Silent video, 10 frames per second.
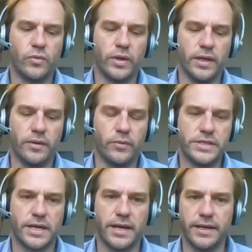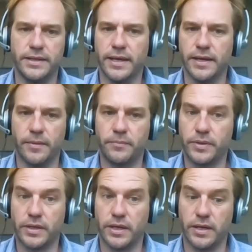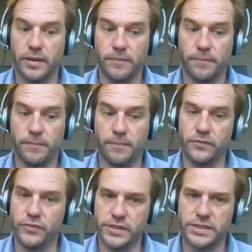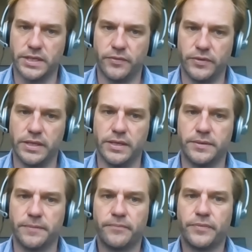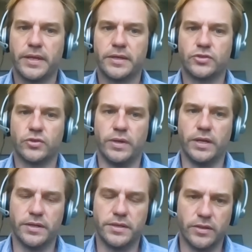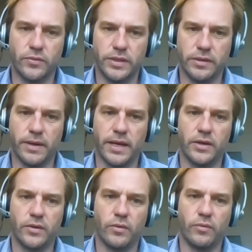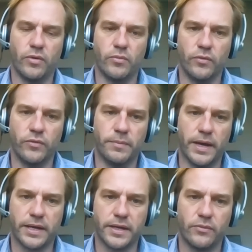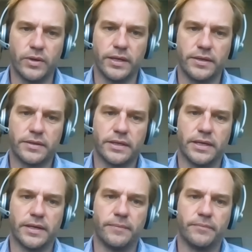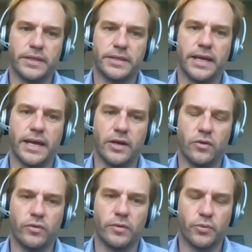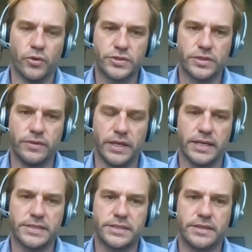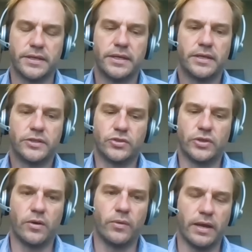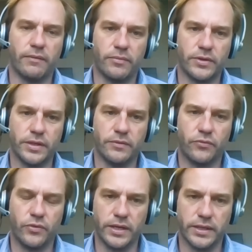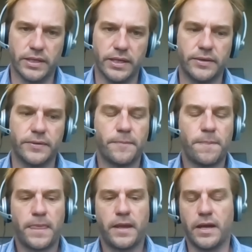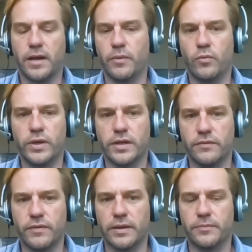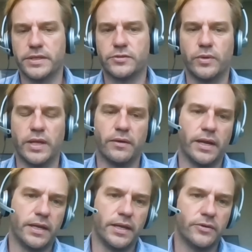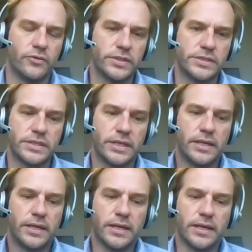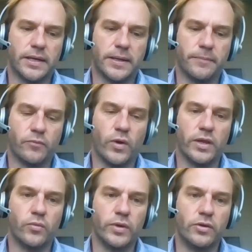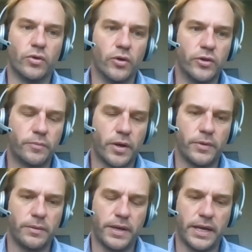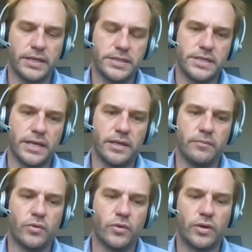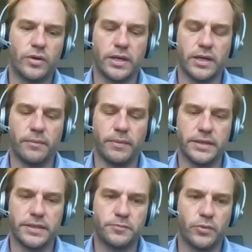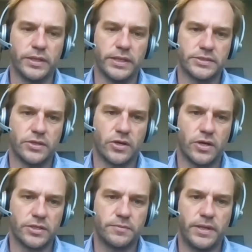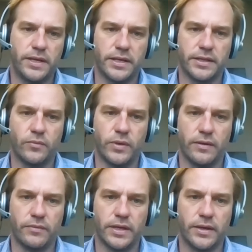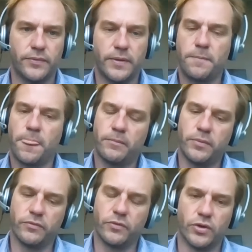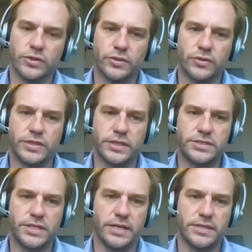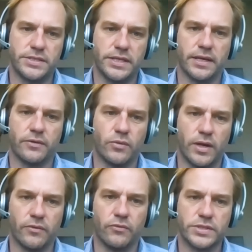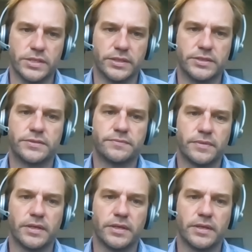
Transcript: We, we tidied that up um, in the first half of the year. So we did a deal with Yamana where we removed a back-end right um, that they had over a portion of the asset. So now we have everything free and clear, um, and we can develop this without any hindrance. Um, whether we grow the property package anymore, um, at this point, that's not contemplated. I think we have enough. But of course, those things change as you get ground results.